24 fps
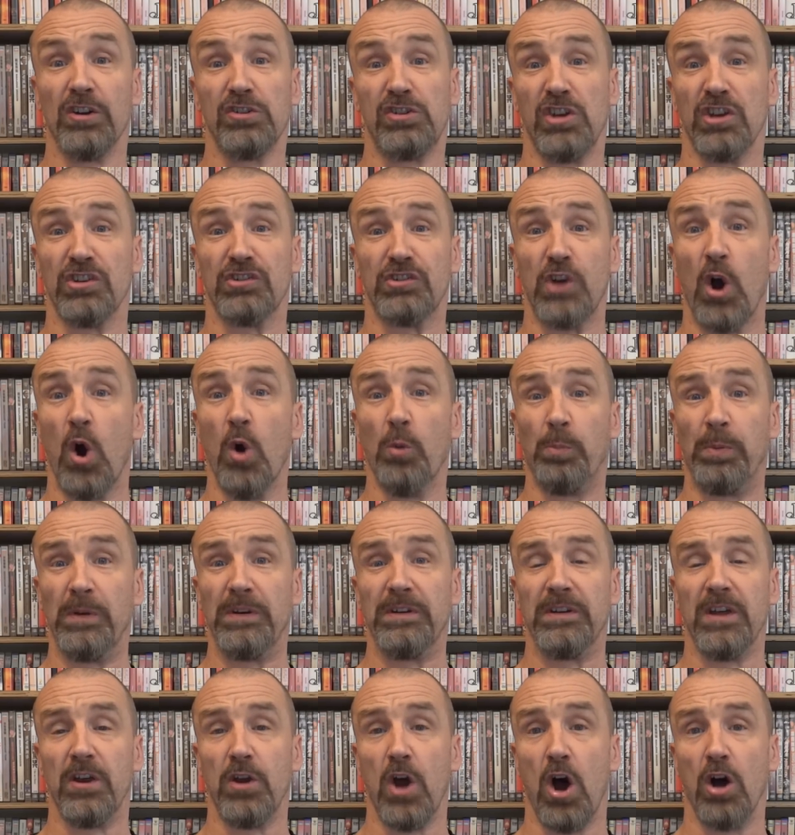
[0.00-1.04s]
just opened
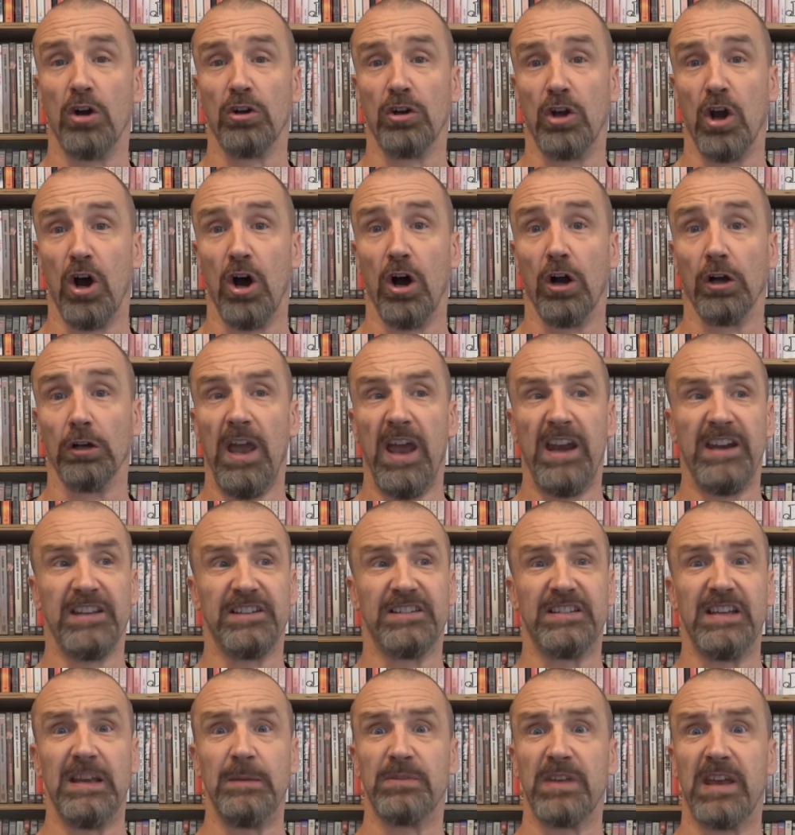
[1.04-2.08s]
in Hong Kong, and it
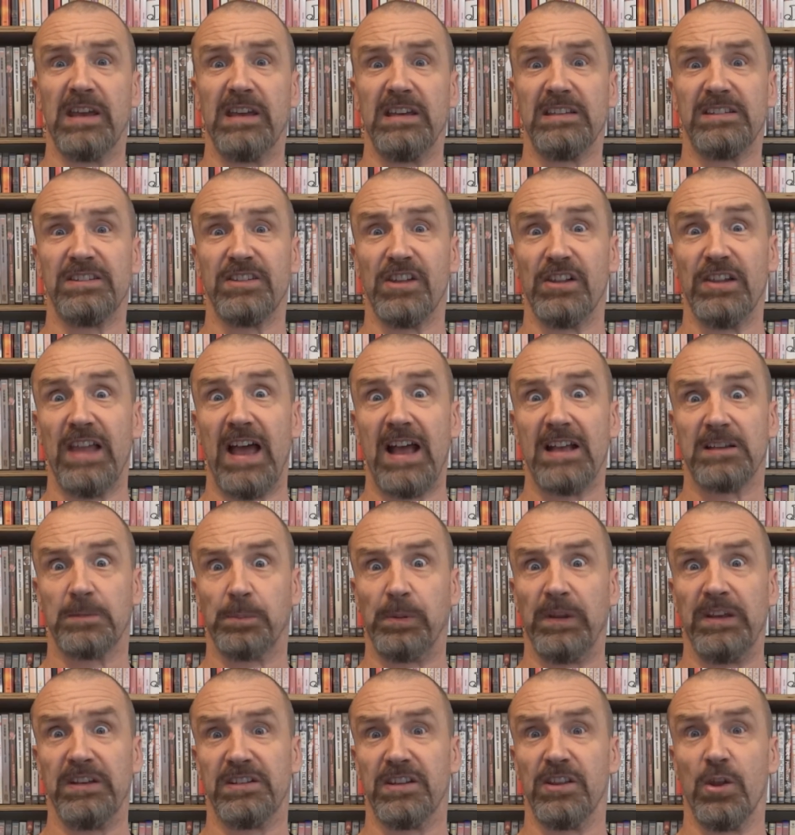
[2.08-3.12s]
seems like it's the last
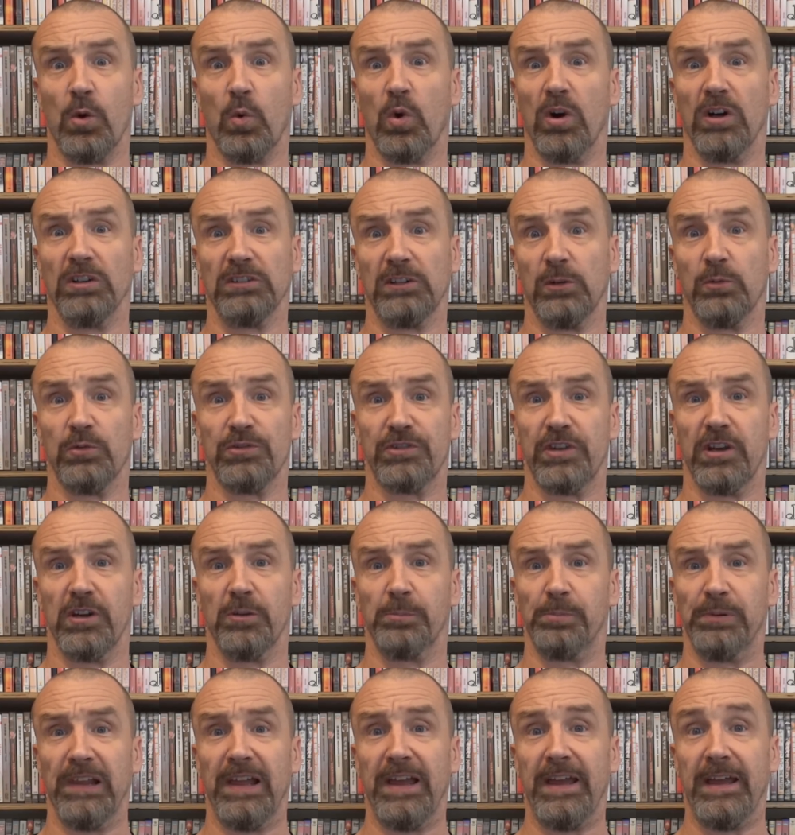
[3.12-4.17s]
place in the world it was going to
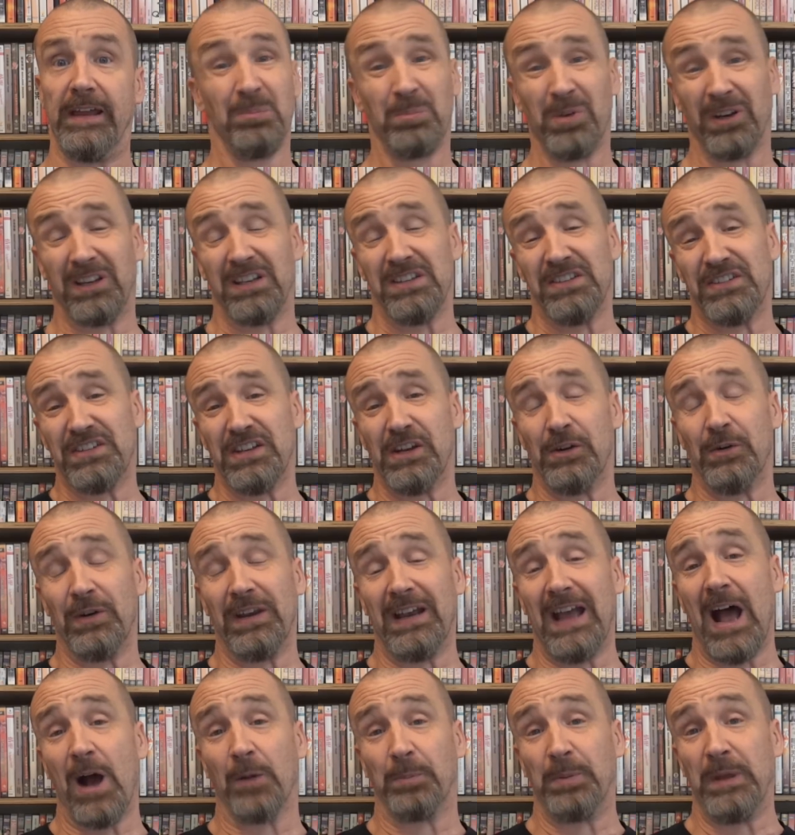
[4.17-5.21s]
play. But
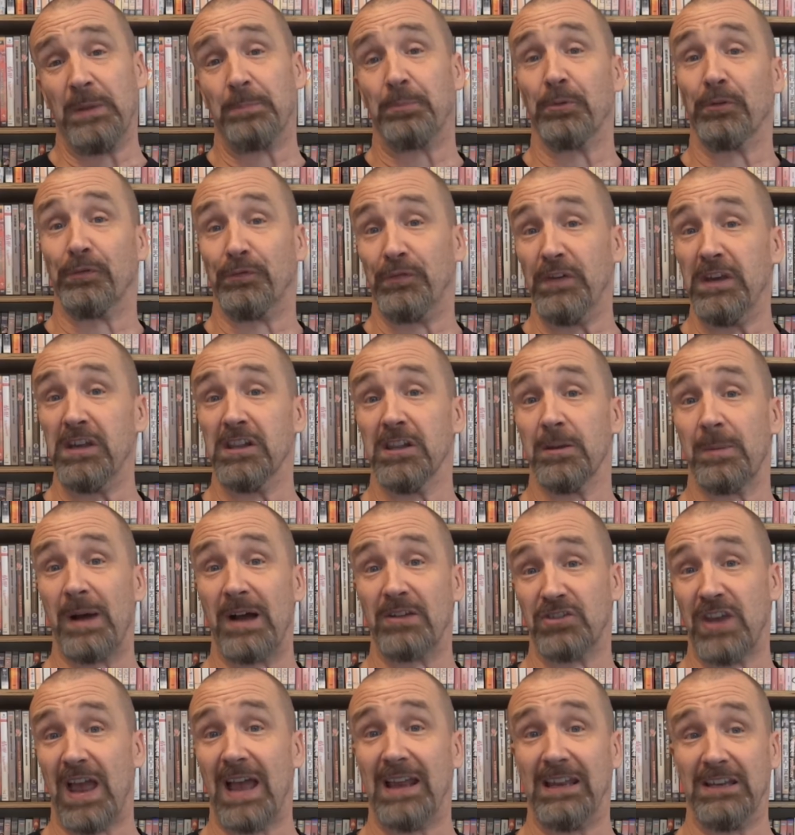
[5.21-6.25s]
considering how people feel about
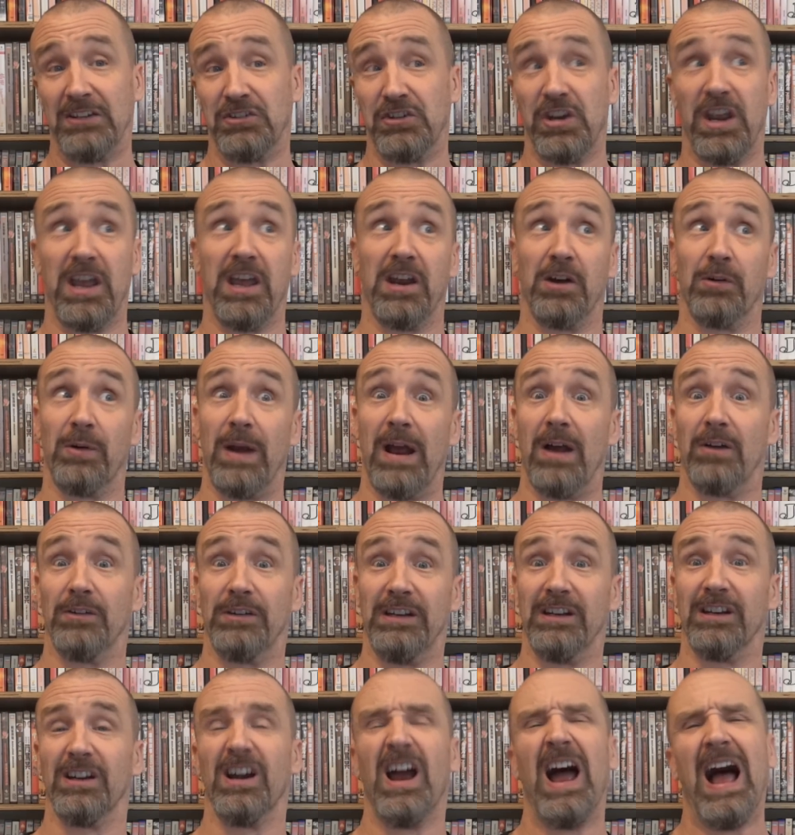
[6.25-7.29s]
Jackie Chan around
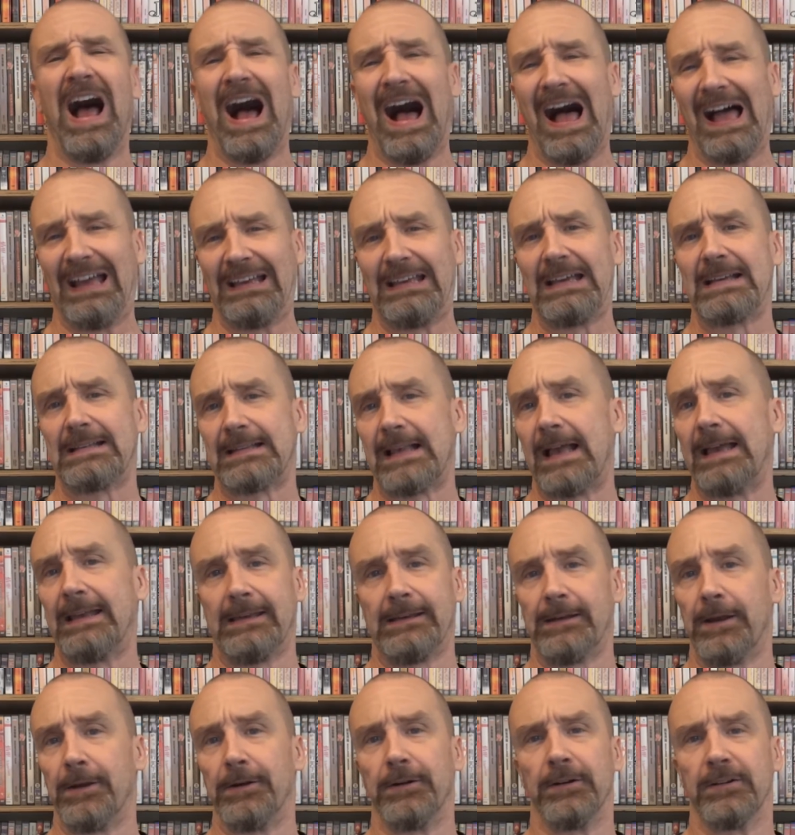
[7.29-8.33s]
here, I guess I
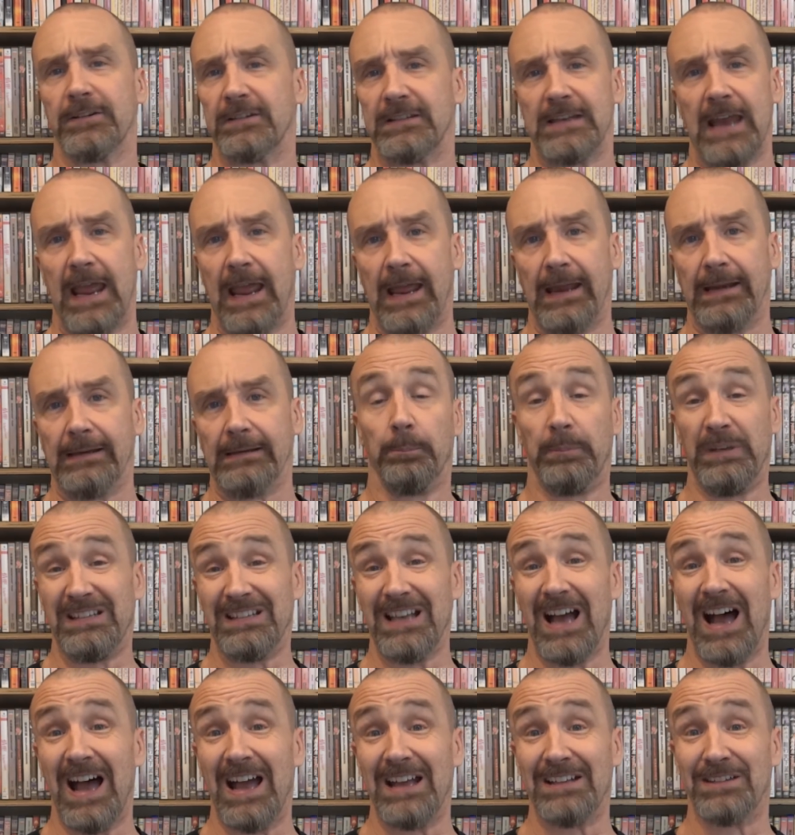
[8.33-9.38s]
can understand.
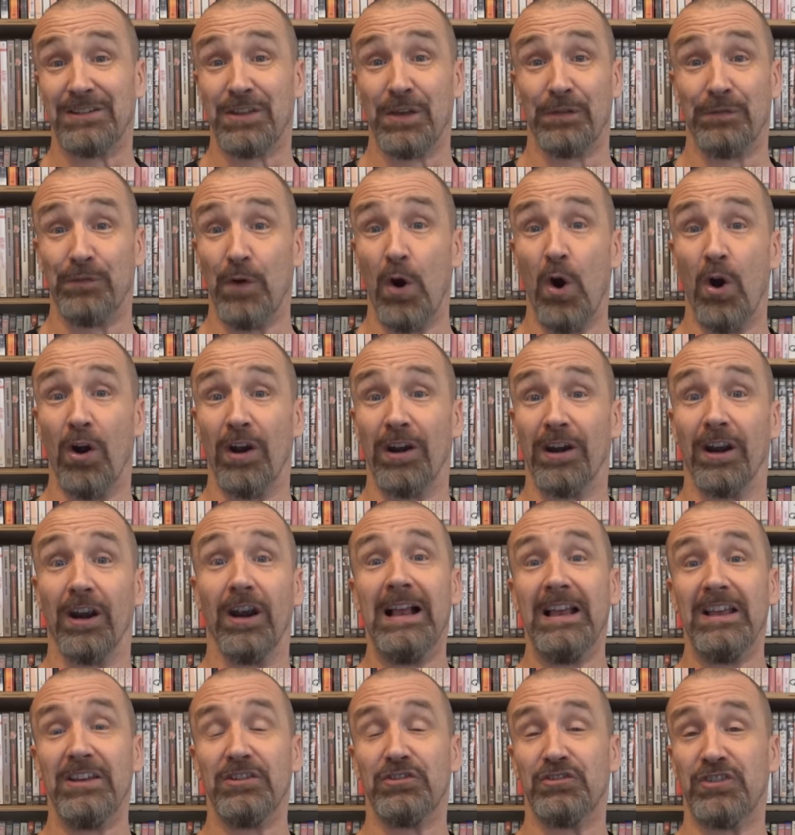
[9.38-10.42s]
Besides, The Foreigner
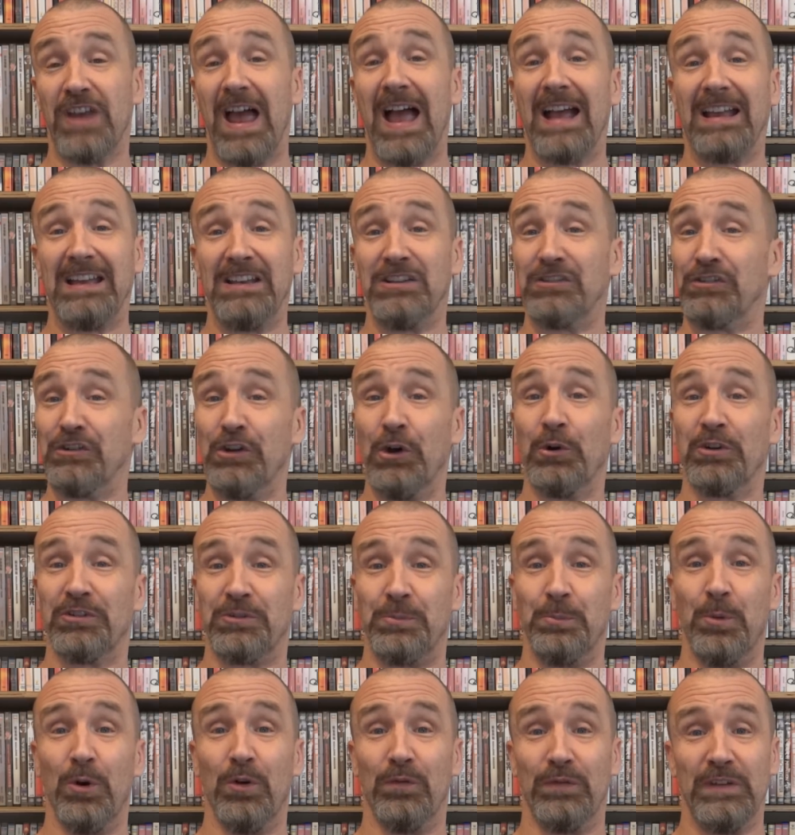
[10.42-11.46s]
is Jackie's newest
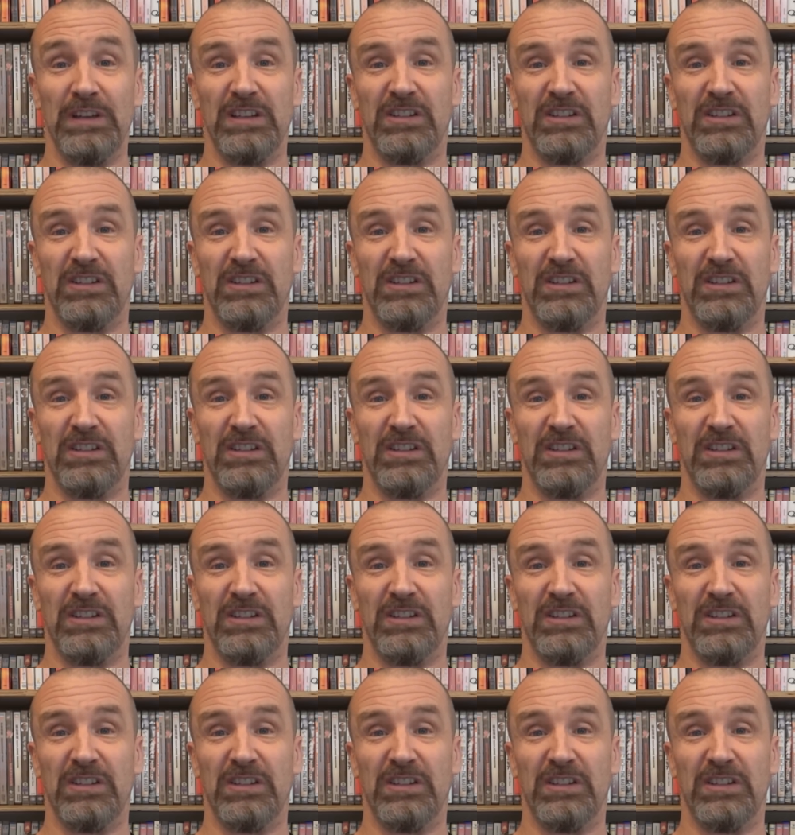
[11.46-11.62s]
movie